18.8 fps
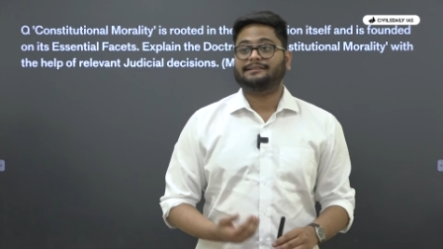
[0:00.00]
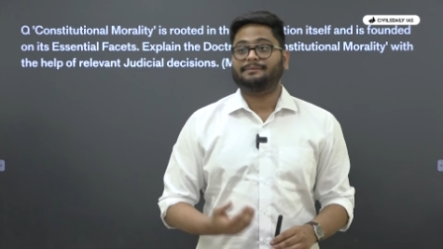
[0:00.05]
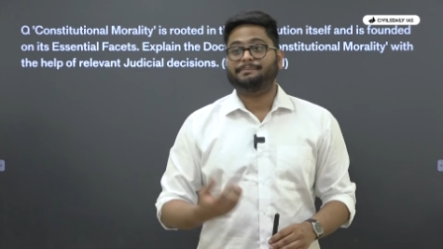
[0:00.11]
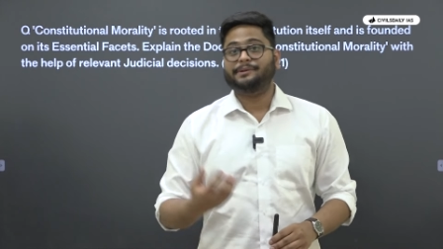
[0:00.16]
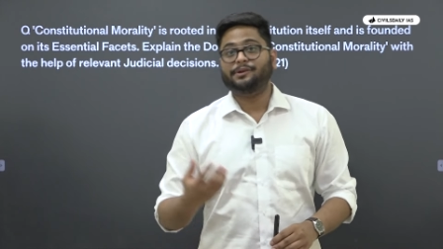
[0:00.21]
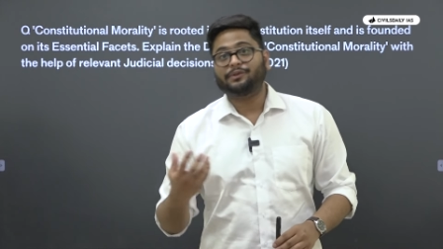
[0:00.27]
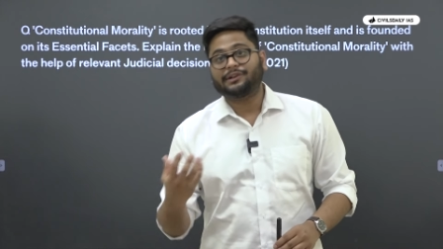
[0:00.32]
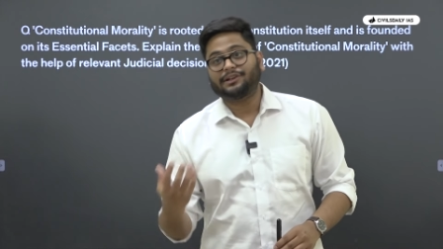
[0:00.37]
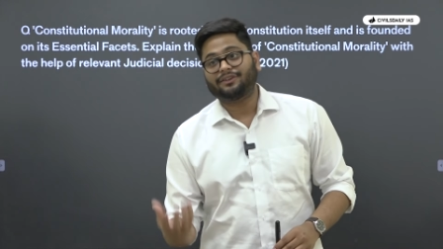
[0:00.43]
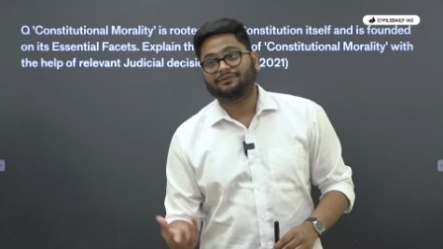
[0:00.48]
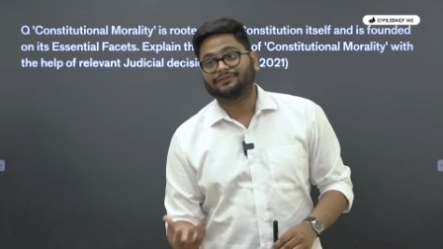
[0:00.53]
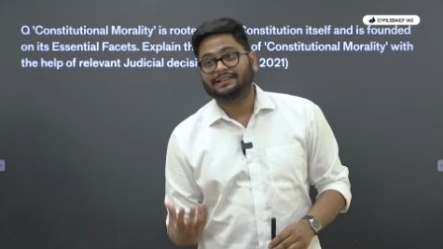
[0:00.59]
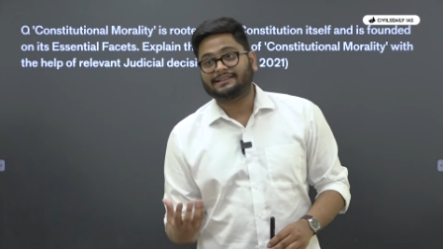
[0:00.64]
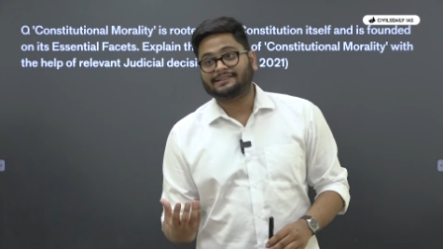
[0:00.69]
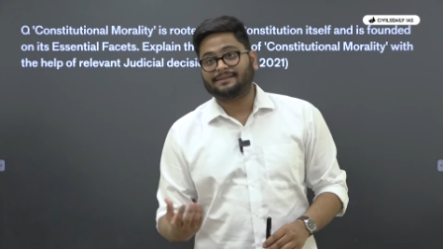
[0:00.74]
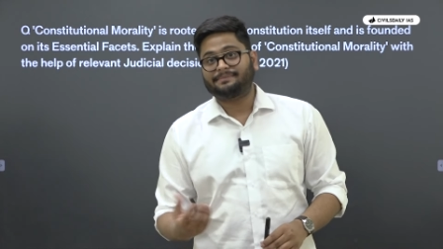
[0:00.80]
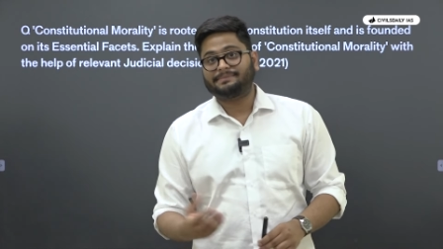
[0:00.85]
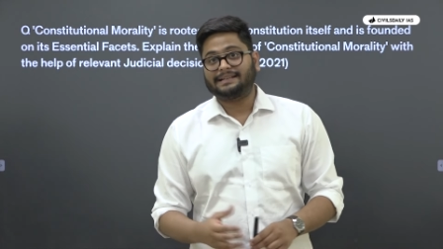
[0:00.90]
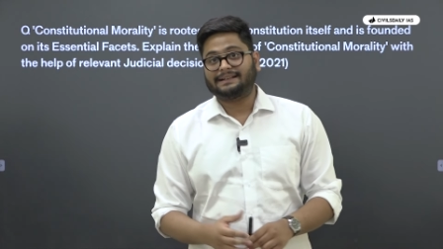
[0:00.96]
the beauty of
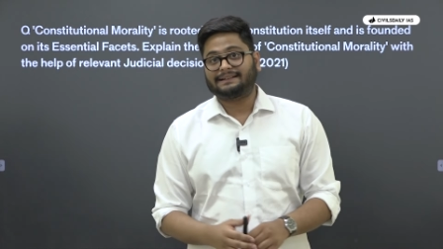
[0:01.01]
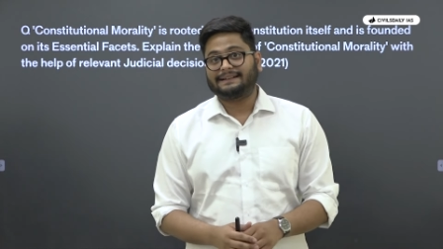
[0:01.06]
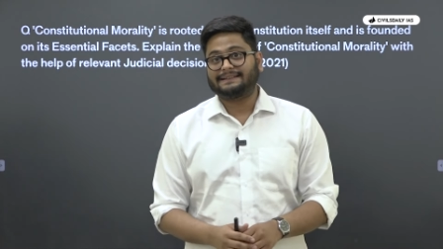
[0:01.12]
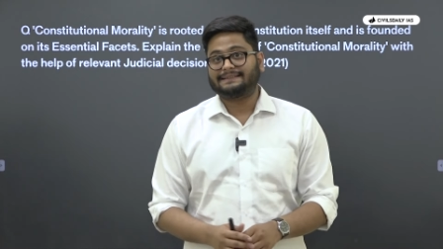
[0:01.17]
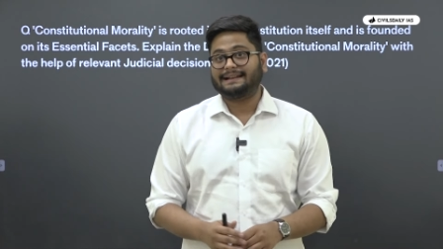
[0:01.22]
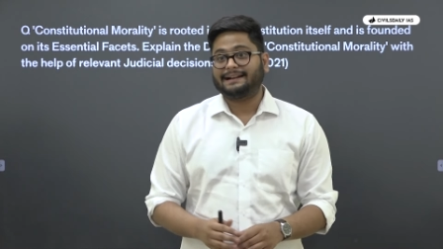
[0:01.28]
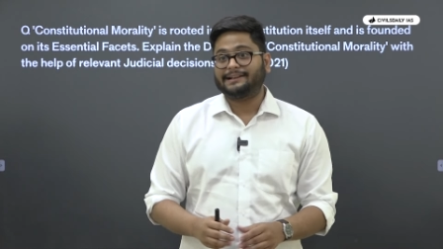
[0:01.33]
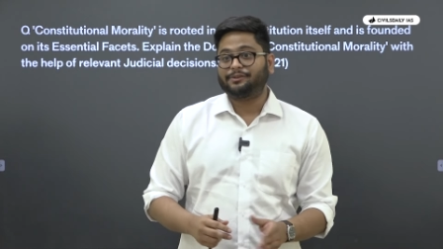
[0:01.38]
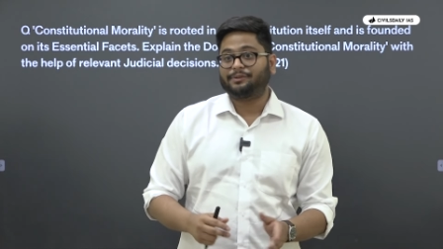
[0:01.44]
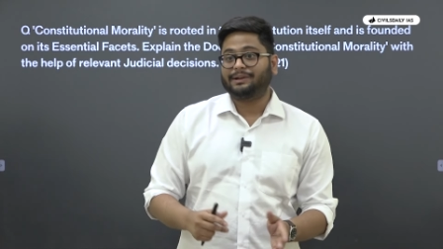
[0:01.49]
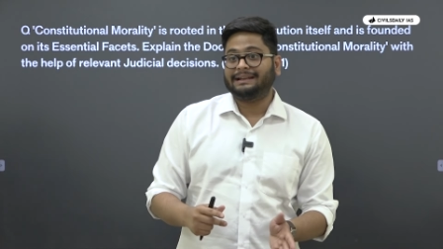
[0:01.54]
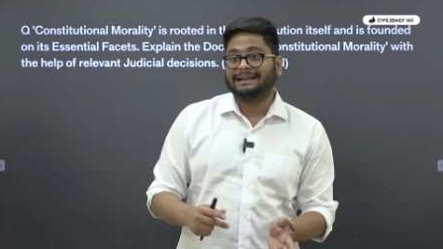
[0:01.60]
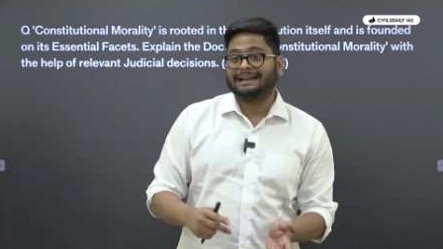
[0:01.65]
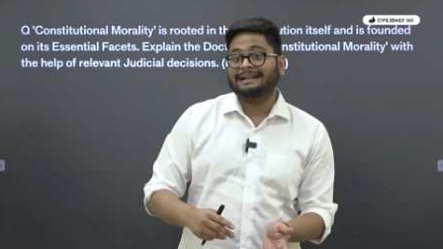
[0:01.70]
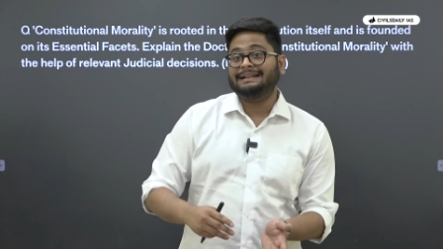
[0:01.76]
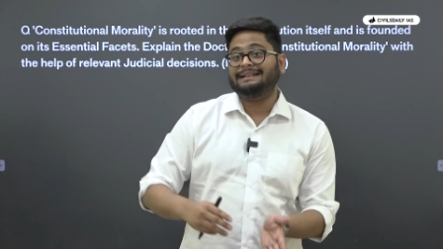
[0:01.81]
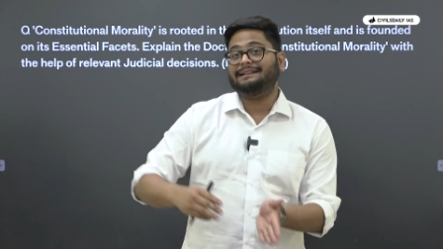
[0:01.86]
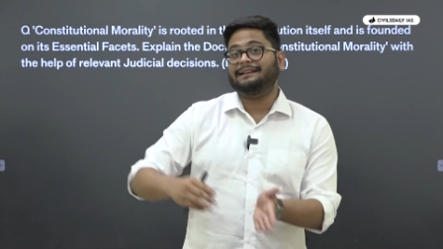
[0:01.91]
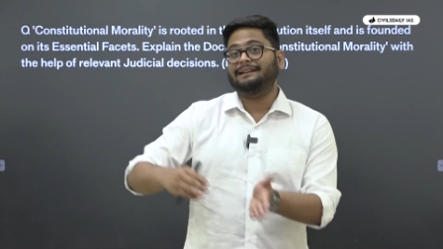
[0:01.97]
this subject is that you can
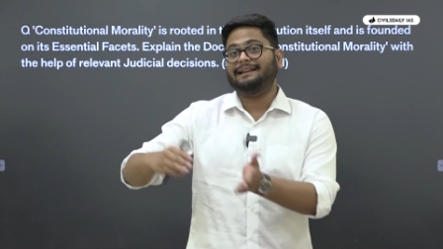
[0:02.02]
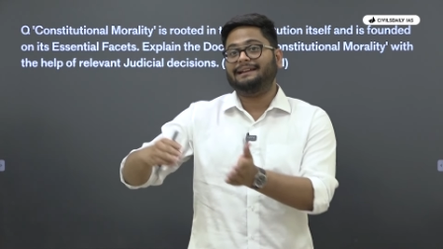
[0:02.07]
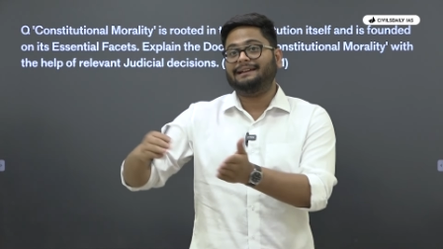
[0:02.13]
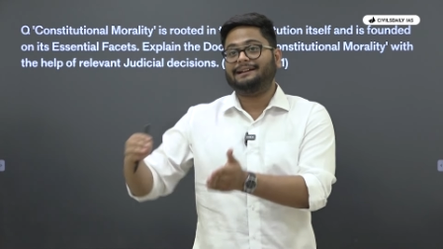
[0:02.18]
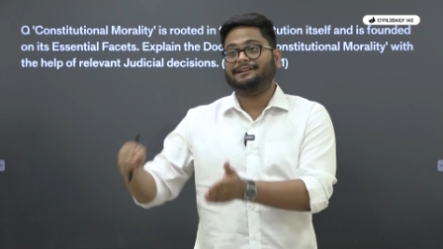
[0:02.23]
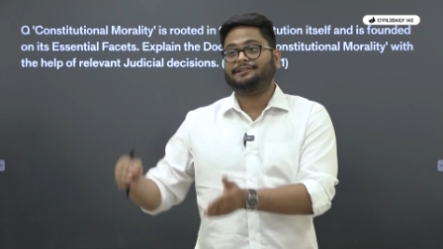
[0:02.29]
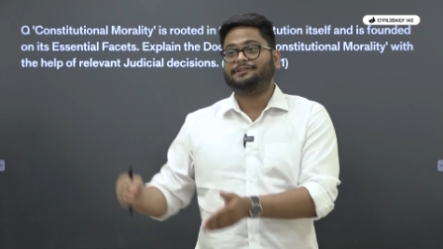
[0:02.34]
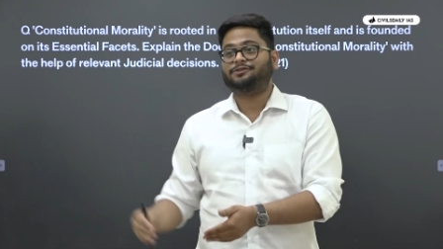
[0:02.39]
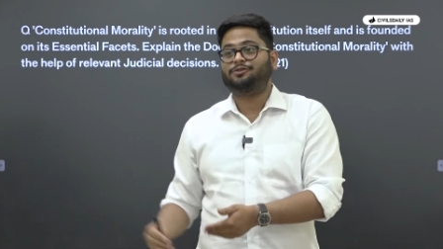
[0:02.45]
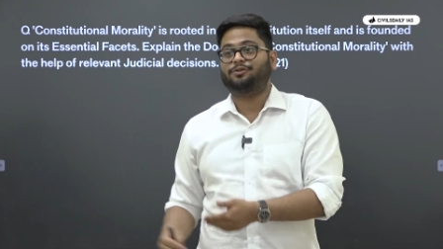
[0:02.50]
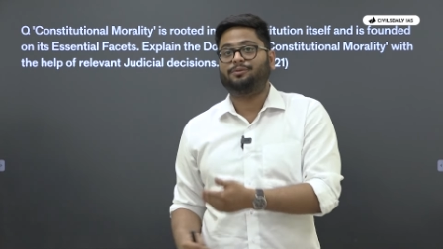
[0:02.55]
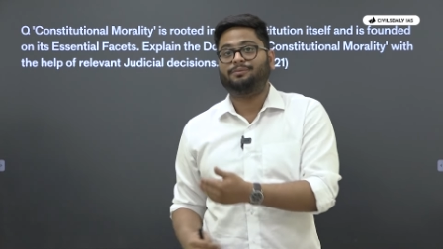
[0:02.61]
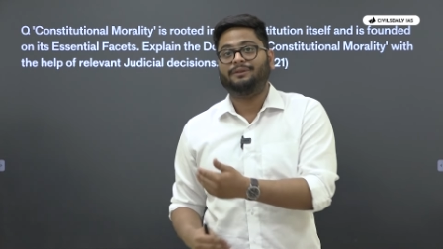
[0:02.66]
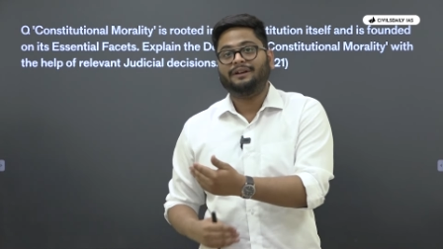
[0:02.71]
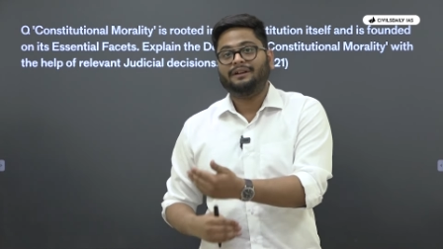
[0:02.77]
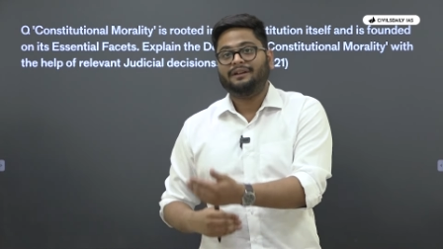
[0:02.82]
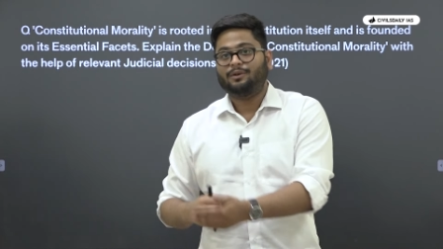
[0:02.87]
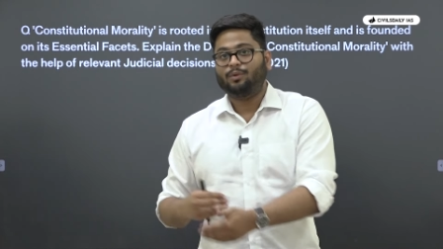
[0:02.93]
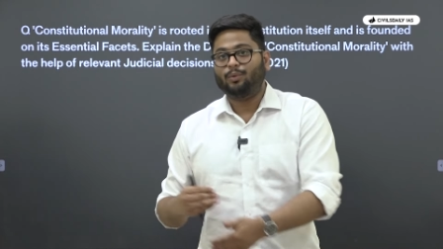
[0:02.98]
interlink it so
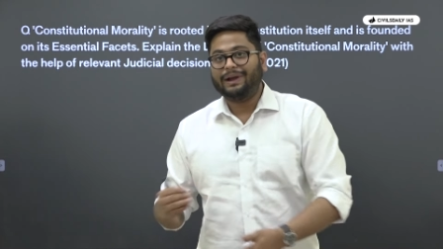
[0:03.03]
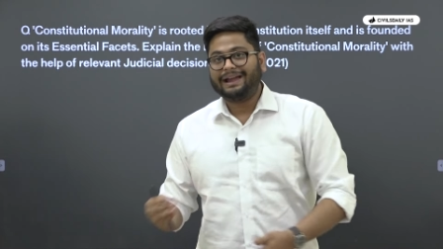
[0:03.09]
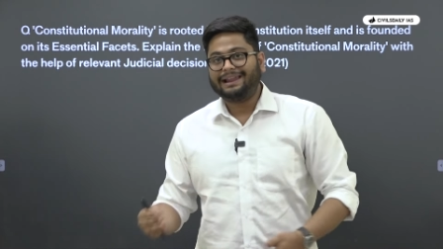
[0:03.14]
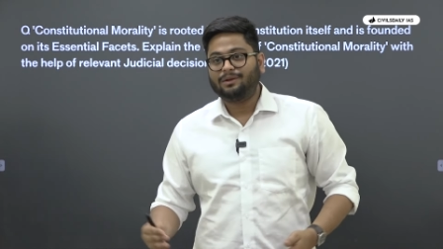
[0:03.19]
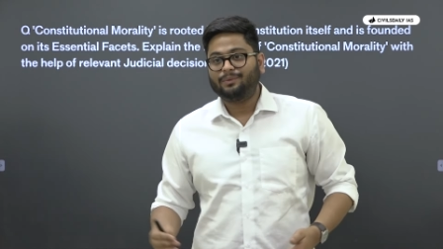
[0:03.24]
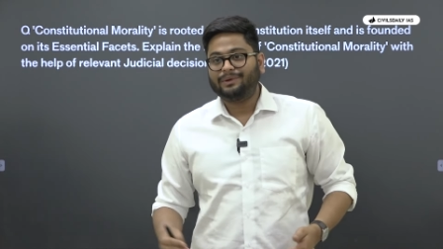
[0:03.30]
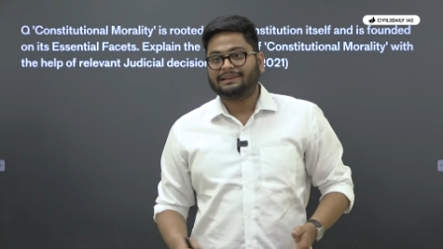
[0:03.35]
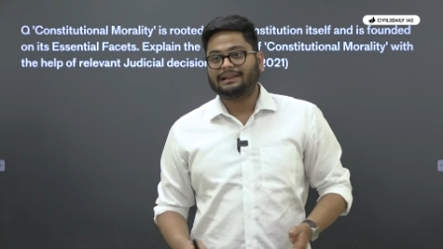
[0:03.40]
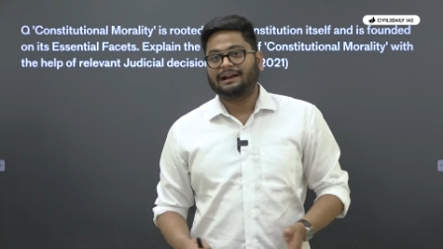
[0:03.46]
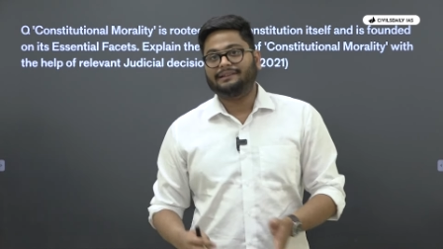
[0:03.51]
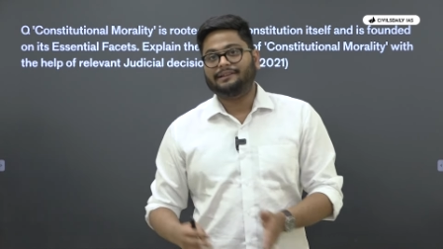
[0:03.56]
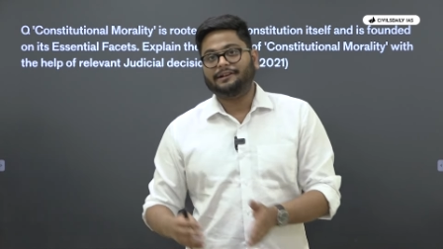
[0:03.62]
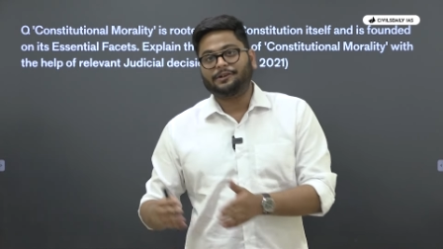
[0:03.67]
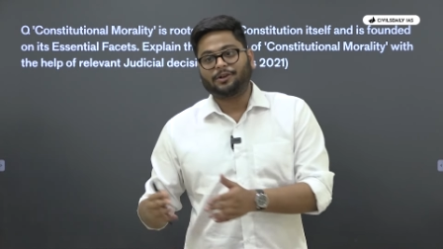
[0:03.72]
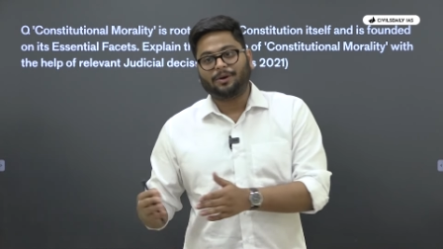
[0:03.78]
well with other